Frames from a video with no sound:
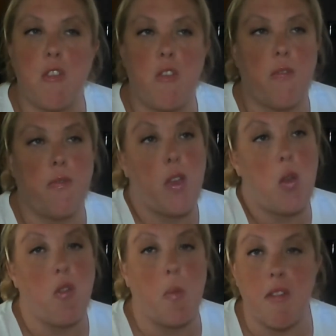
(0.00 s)
of
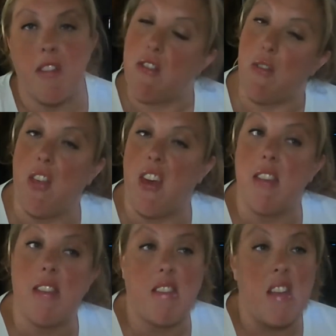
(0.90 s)
YouTubers that do this,